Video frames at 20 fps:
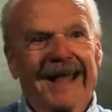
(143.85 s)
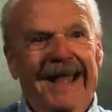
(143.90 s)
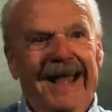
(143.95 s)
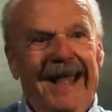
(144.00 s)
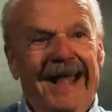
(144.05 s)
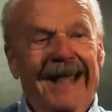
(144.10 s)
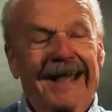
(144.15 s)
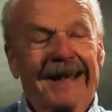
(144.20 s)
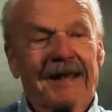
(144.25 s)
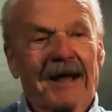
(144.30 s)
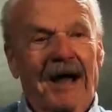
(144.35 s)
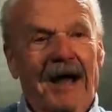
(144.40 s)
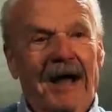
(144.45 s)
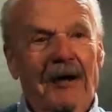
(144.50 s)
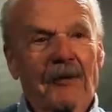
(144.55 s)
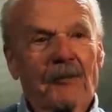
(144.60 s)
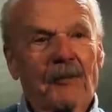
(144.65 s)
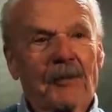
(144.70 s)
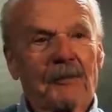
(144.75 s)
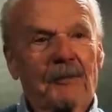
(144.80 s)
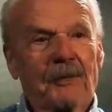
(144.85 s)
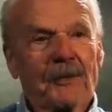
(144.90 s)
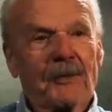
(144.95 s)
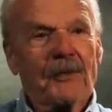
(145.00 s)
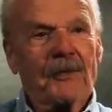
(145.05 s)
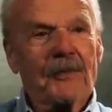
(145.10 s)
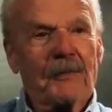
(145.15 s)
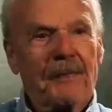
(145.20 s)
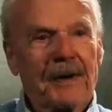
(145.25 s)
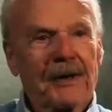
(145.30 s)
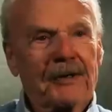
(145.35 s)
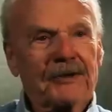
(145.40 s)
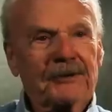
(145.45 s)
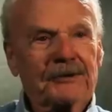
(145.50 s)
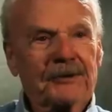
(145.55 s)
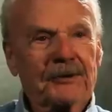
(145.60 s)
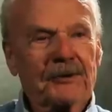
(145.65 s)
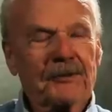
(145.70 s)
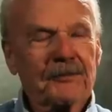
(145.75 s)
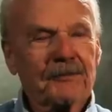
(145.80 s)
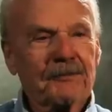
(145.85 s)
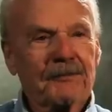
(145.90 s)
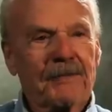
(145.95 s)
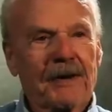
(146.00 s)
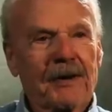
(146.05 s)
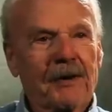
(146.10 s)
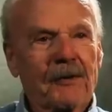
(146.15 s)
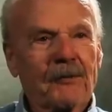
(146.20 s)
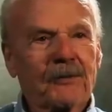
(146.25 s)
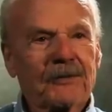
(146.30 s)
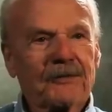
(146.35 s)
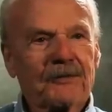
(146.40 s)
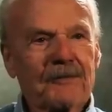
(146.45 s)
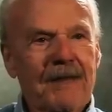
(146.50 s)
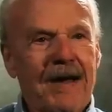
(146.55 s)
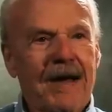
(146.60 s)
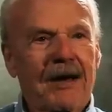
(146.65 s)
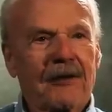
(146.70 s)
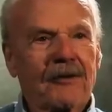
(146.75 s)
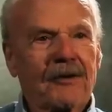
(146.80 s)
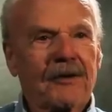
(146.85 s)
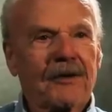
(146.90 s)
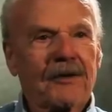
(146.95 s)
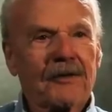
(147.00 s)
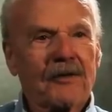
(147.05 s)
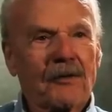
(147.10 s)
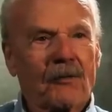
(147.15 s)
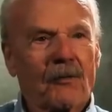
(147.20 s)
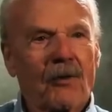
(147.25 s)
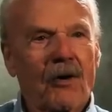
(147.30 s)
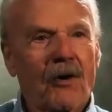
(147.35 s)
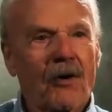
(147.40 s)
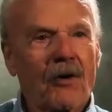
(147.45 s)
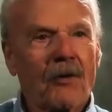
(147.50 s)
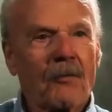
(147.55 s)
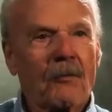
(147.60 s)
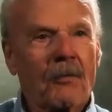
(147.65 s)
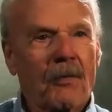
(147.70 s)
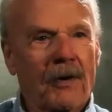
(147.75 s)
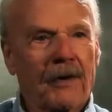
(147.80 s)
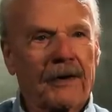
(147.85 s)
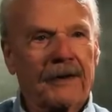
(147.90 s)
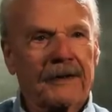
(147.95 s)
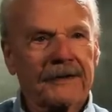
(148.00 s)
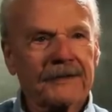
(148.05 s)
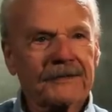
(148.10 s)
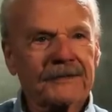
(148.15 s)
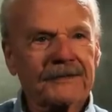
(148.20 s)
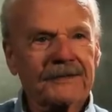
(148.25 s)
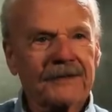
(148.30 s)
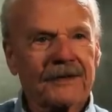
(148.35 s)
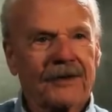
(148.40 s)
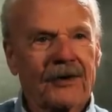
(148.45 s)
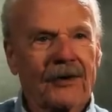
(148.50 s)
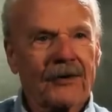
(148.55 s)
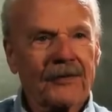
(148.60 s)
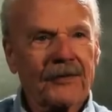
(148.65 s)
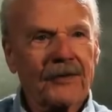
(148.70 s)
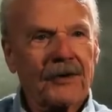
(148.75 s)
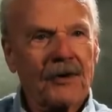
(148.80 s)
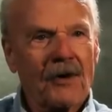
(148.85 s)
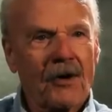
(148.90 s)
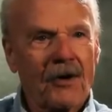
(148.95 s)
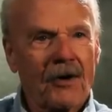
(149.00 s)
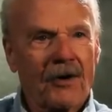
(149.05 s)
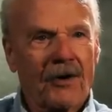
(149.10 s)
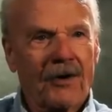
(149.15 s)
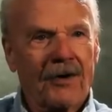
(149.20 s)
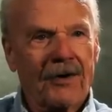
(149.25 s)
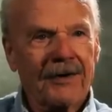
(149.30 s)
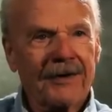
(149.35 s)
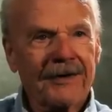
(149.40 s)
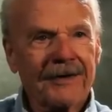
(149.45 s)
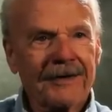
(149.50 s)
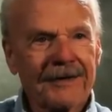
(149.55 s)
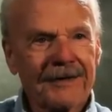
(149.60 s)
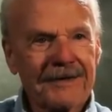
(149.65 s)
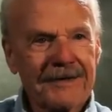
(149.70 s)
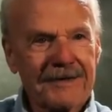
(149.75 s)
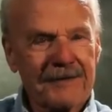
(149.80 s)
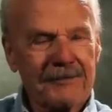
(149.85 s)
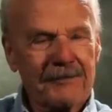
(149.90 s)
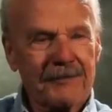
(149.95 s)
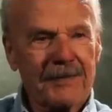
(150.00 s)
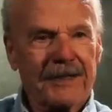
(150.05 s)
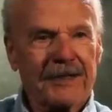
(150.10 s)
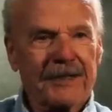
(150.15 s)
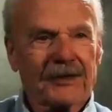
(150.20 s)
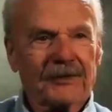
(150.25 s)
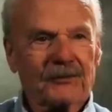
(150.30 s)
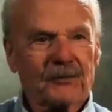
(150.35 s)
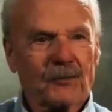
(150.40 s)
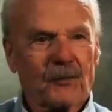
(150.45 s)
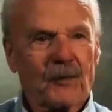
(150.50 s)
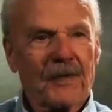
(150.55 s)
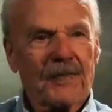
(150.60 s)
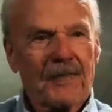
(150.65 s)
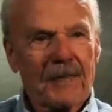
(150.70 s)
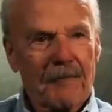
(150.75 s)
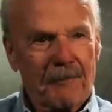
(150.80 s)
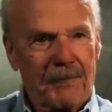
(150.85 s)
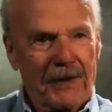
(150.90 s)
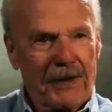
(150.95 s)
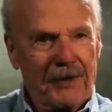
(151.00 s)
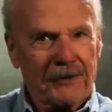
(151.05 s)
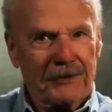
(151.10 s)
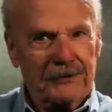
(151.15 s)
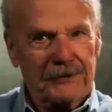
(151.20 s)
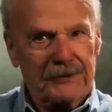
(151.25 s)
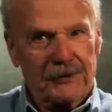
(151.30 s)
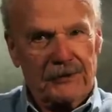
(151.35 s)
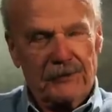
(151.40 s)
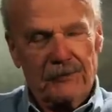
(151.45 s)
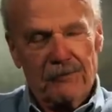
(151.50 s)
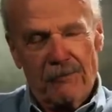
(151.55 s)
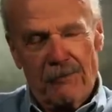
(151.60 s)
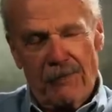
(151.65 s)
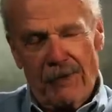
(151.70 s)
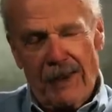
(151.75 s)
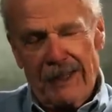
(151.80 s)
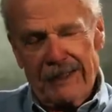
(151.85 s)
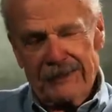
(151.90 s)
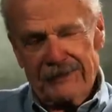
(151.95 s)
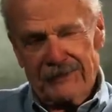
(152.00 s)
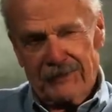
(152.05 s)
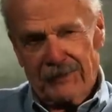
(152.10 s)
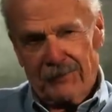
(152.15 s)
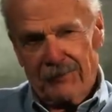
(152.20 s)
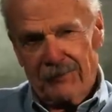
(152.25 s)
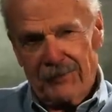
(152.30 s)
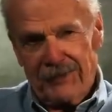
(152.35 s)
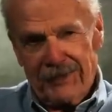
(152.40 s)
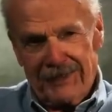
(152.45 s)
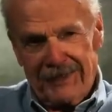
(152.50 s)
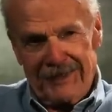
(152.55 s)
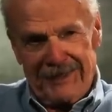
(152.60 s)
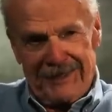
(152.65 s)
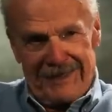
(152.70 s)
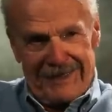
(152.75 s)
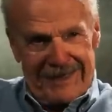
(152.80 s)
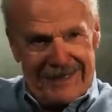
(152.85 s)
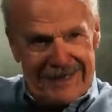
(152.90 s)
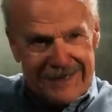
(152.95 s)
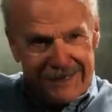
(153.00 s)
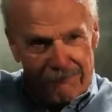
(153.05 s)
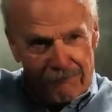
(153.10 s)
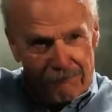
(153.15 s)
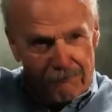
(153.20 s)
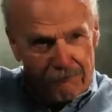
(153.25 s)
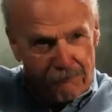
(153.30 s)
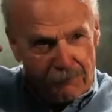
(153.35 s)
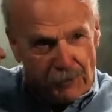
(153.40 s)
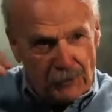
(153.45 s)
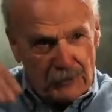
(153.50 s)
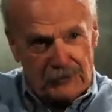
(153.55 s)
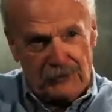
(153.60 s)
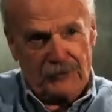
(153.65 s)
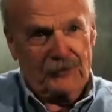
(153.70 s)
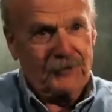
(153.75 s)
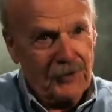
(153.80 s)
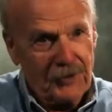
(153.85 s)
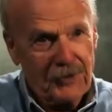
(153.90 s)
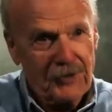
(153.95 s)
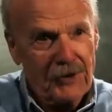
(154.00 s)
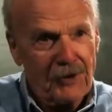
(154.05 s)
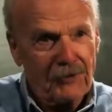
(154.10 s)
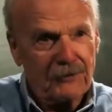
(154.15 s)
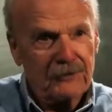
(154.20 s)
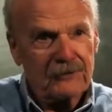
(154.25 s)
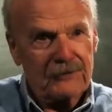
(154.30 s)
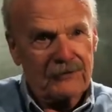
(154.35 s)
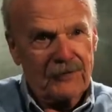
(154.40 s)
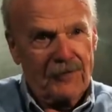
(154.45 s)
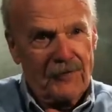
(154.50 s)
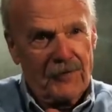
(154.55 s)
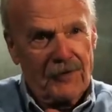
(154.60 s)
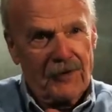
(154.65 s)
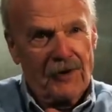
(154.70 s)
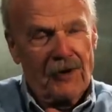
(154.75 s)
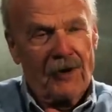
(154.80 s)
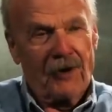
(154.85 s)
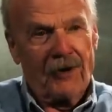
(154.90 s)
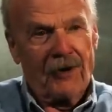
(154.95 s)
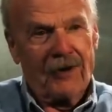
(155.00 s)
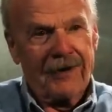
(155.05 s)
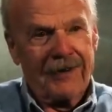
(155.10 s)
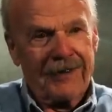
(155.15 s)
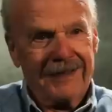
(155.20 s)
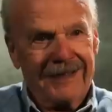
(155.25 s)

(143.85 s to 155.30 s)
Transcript: And I would pull the parachute, but it was mounted in the wrong place on the car because when the parachute blossomed, it pushed the nose of the car